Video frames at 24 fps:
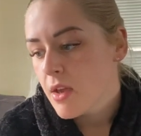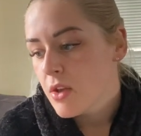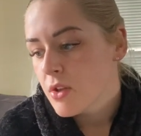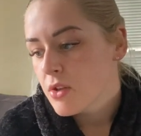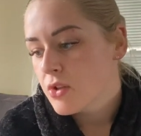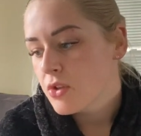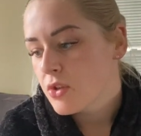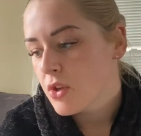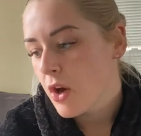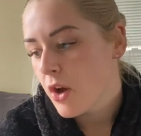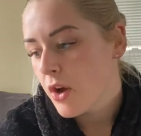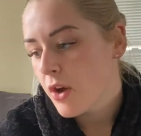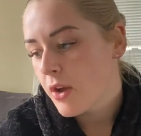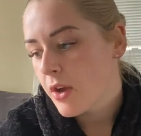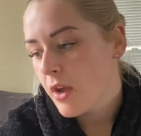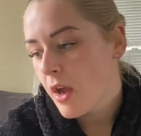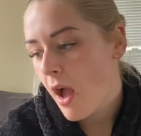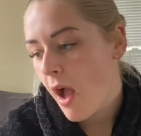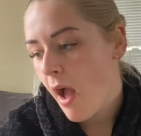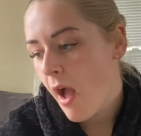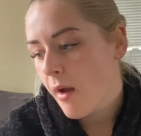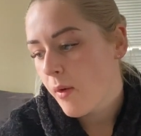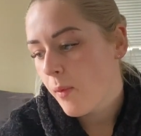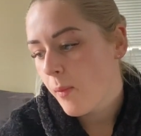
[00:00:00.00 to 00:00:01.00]
So
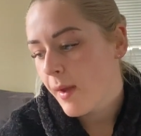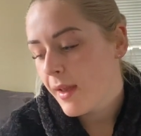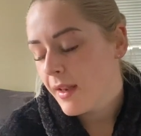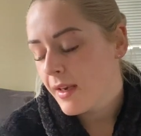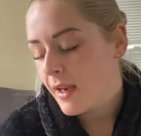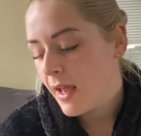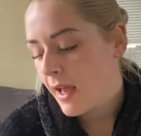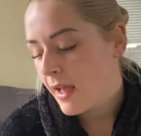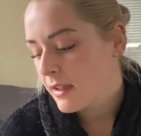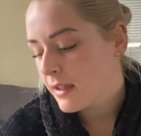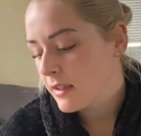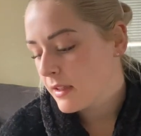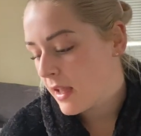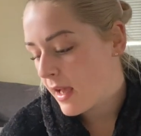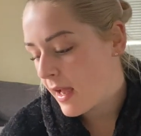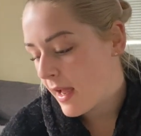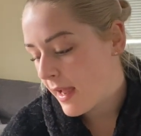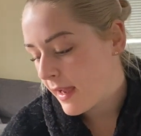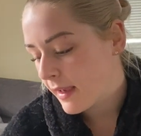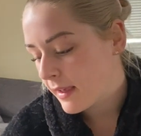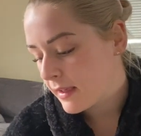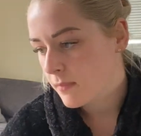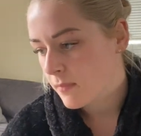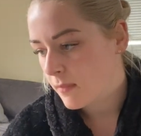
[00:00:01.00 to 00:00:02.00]
I went at
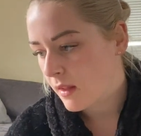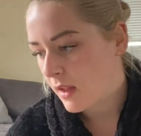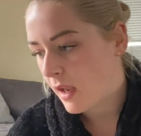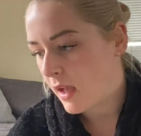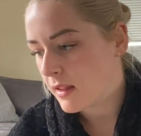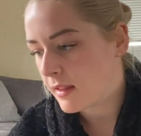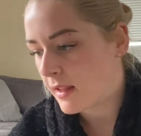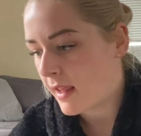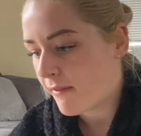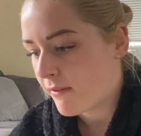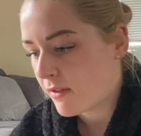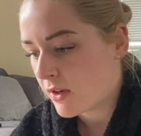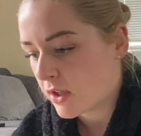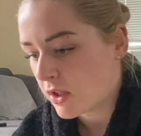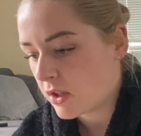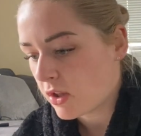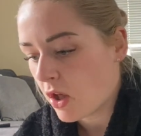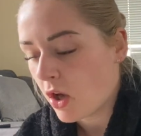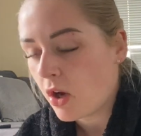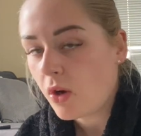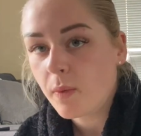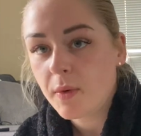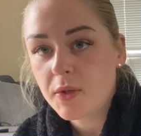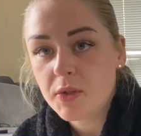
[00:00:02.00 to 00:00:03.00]
like 11
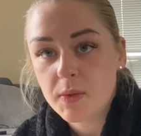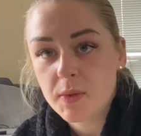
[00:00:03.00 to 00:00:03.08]
o'clock, which